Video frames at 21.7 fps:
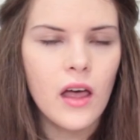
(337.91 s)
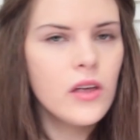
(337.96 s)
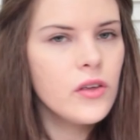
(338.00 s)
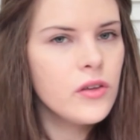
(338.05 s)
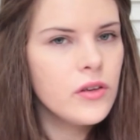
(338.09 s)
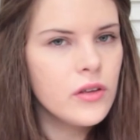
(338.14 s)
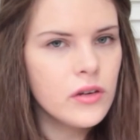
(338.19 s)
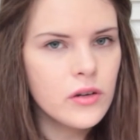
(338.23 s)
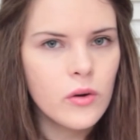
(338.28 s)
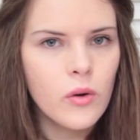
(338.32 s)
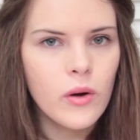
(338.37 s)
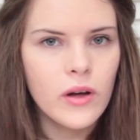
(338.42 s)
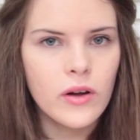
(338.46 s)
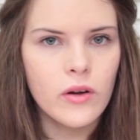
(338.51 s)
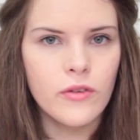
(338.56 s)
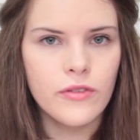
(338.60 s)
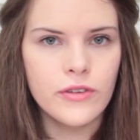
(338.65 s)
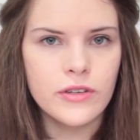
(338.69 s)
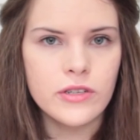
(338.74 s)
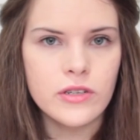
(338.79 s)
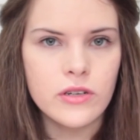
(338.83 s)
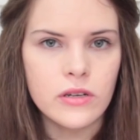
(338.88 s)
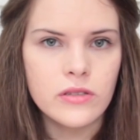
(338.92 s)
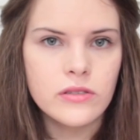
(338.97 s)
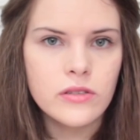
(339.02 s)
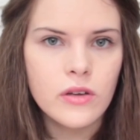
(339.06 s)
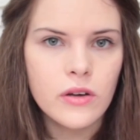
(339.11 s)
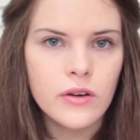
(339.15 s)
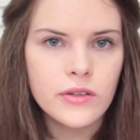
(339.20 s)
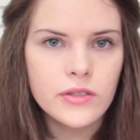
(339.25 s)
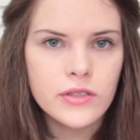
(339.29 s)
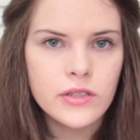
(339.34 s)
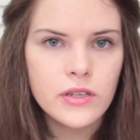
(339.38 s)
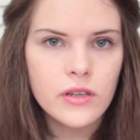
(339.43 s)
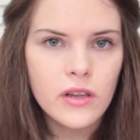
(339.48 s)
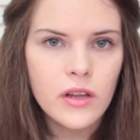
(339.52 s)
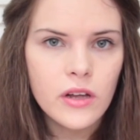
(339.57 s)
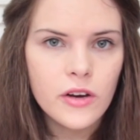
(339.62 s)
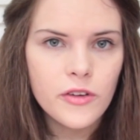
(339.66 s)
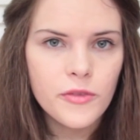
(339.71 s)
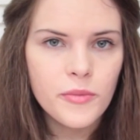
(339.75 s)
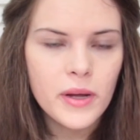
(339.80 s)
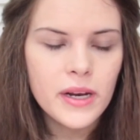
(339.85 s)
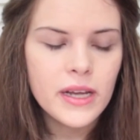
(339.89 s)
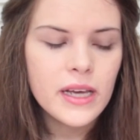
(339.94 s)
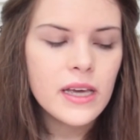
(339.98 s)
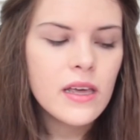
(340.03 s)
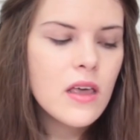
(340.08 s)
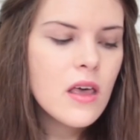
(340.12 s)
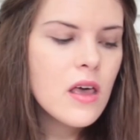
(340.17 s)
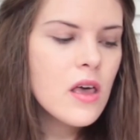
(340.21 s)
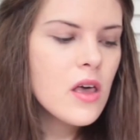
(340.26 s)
you know, quite often does cost a lot of money.